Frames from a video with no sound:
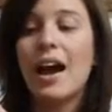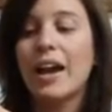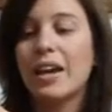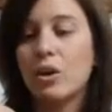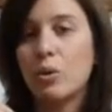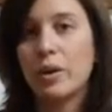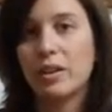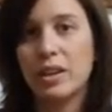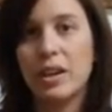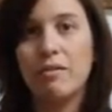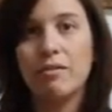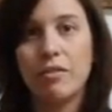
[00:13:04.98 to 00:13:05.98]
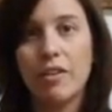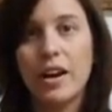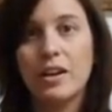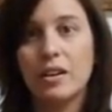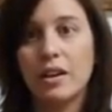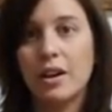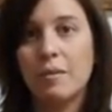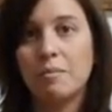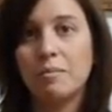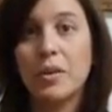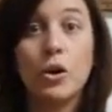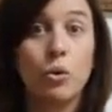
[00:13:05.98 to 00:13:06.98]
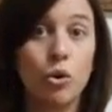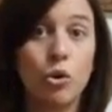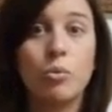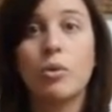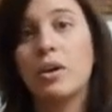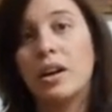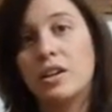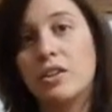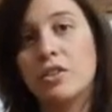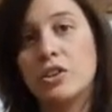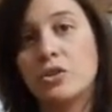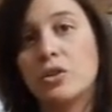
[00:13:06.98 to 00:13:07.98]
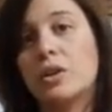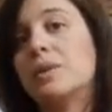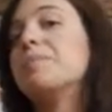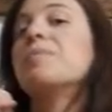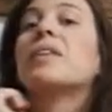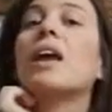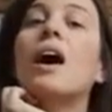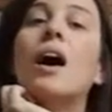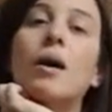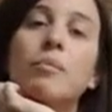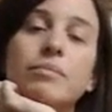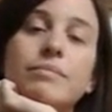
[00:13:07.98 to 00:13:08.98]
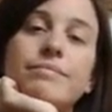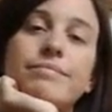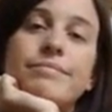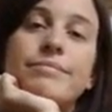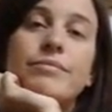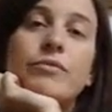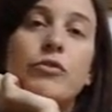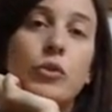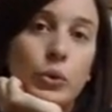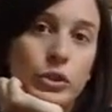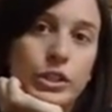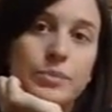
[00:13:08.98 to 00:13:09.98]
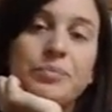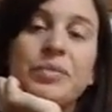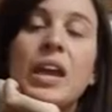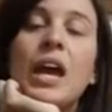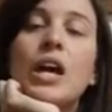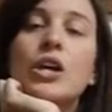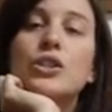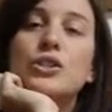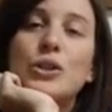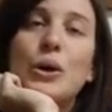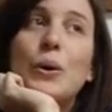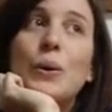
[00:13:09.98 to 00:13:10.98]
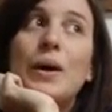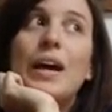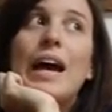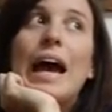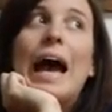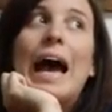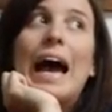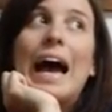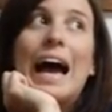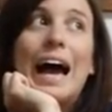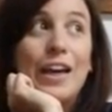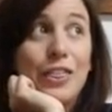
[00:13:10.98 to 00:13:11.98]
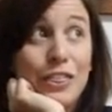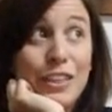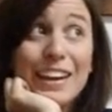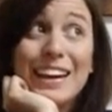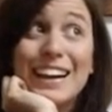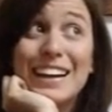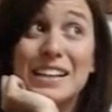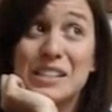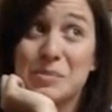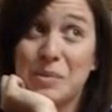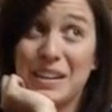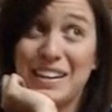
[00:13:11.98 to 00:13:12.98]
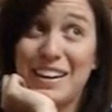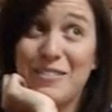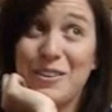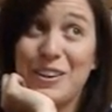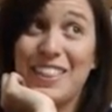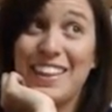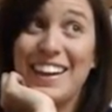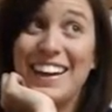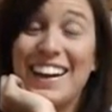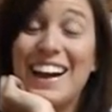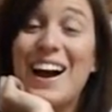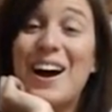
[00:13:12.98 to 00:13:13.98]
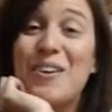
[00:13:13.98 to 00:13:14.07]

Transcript: I can quickly find a group or an individual folder. So I think I explained everything.